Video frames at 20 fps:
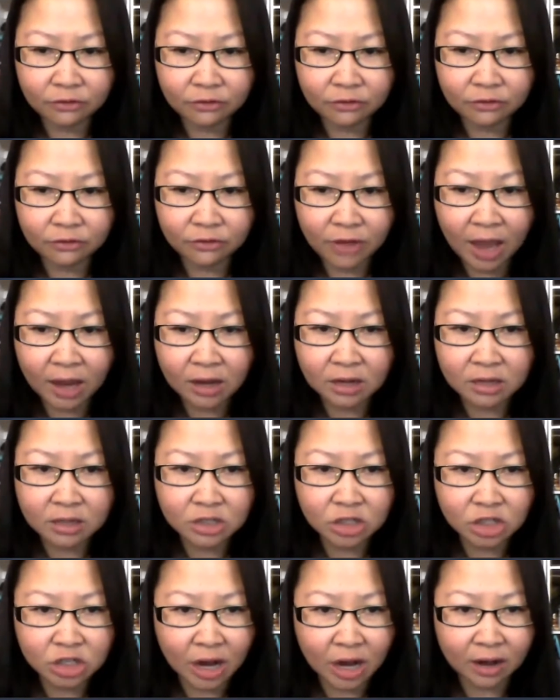
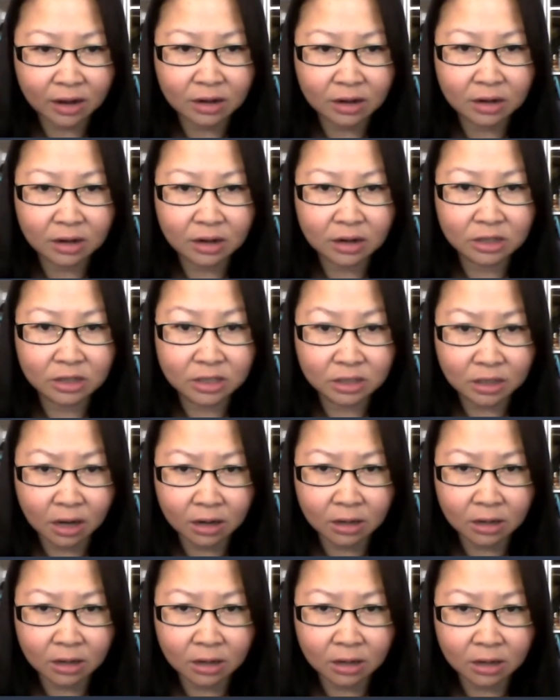
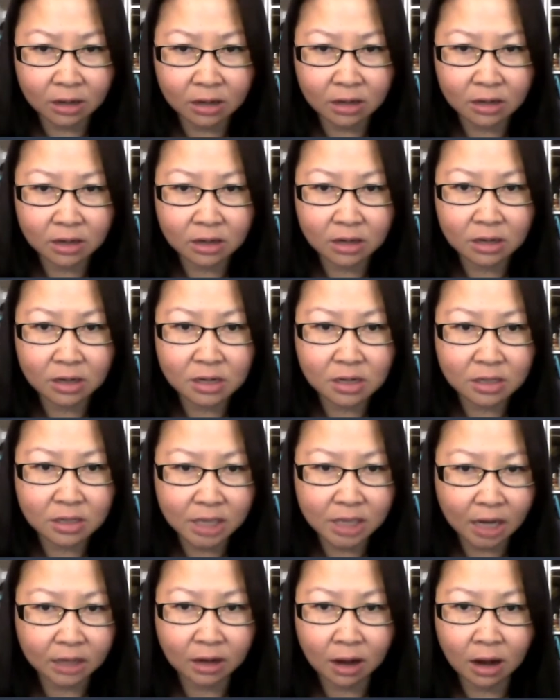
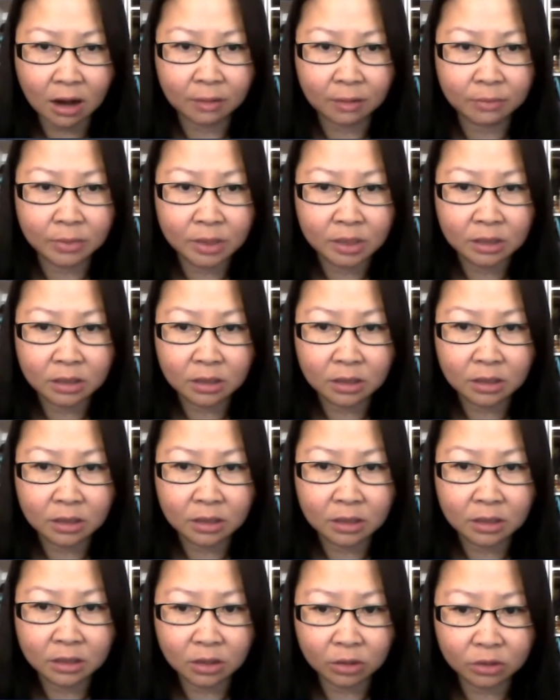Factcheckzuck.com.
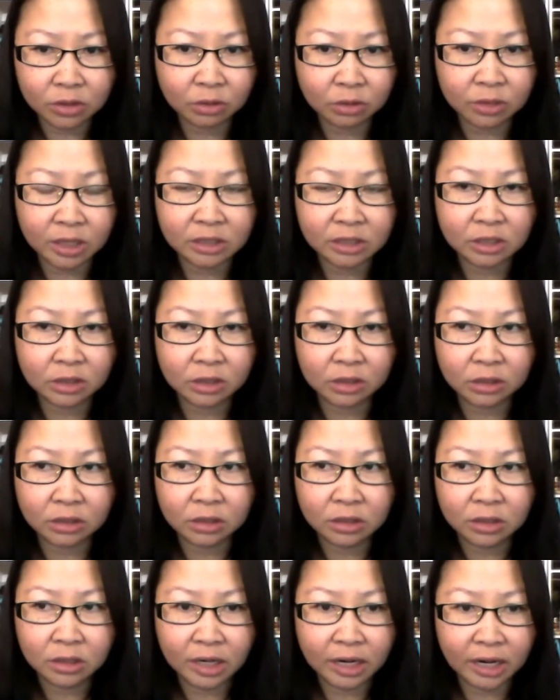Go donate to
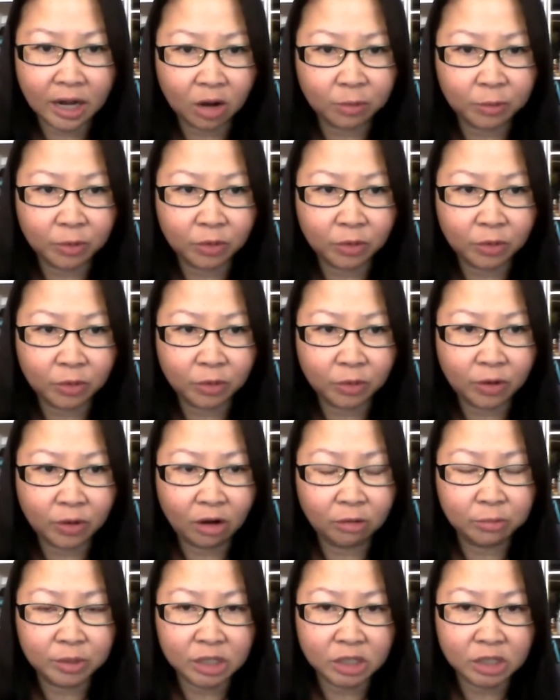her and help her
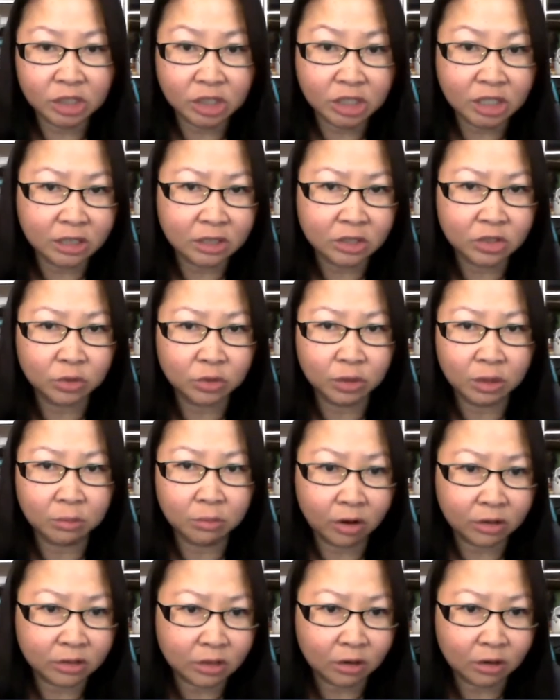out, because she is
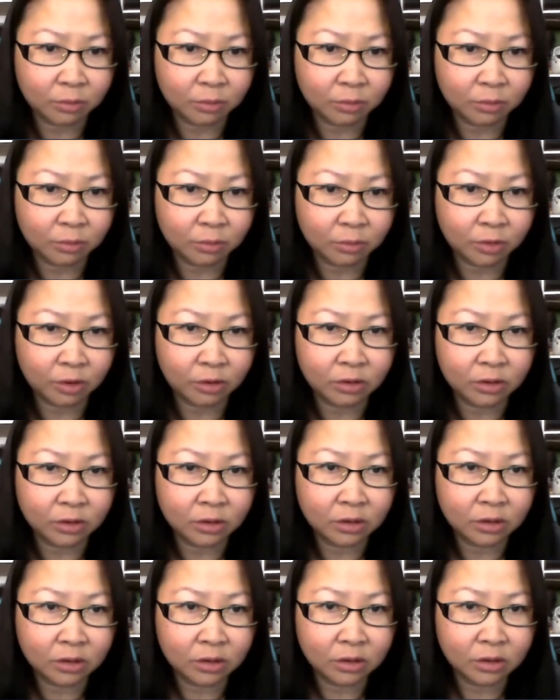suing Mark Zuckerberg.
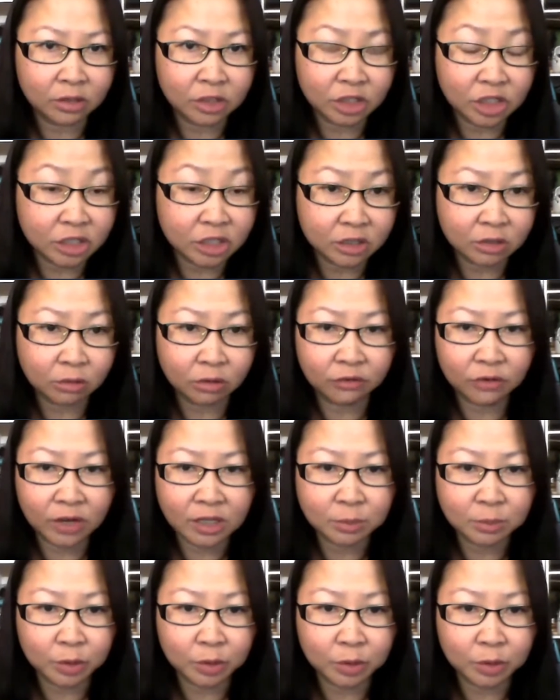She's suing
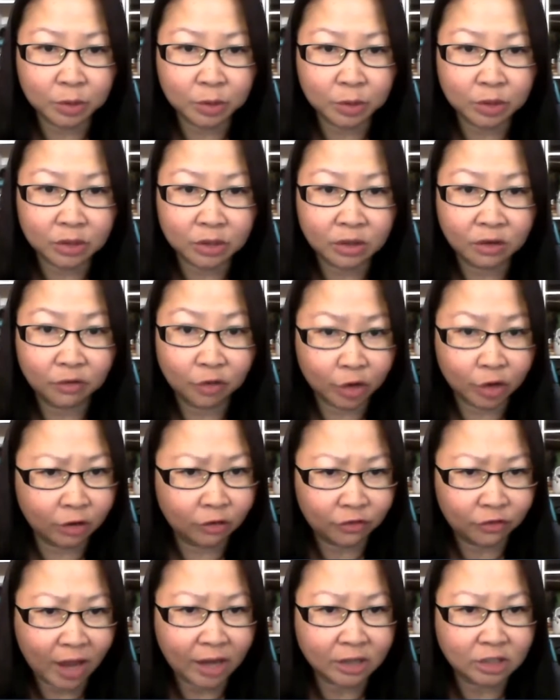Facebook for their
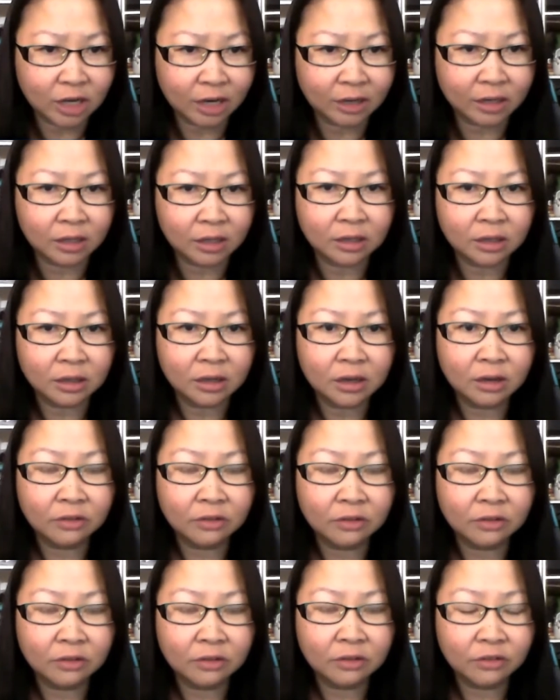fact checking.
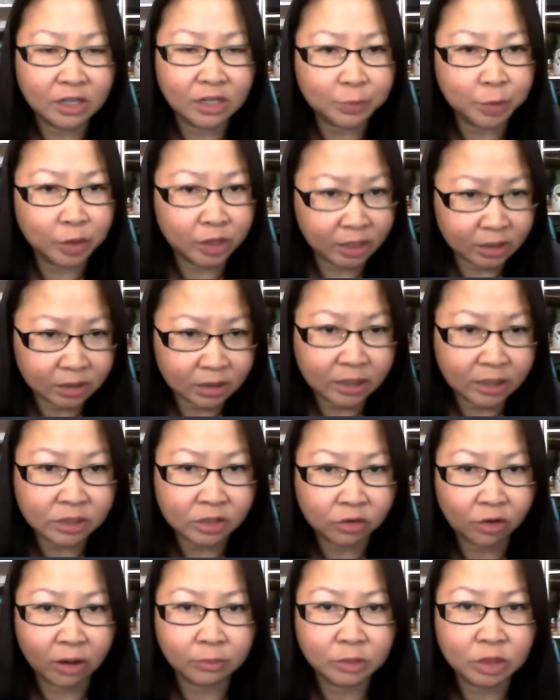Facebook is
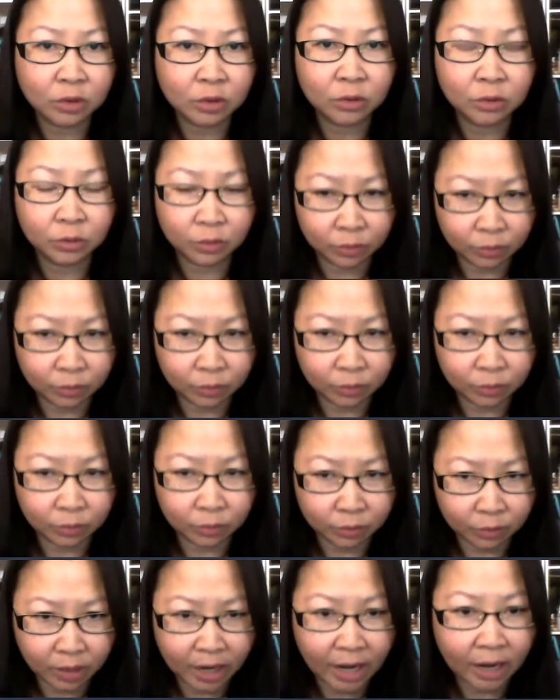Instagram, so,
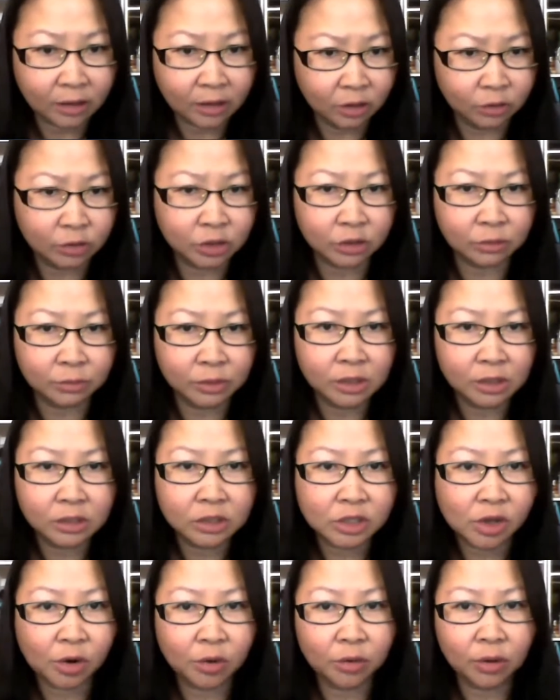and YouTube.
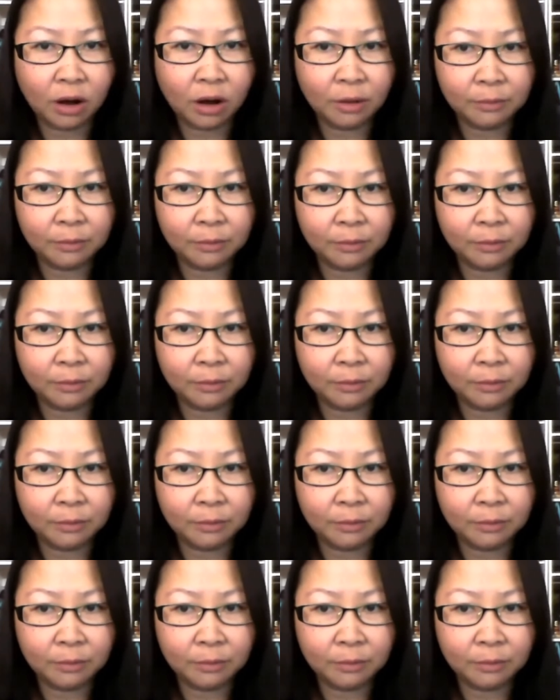So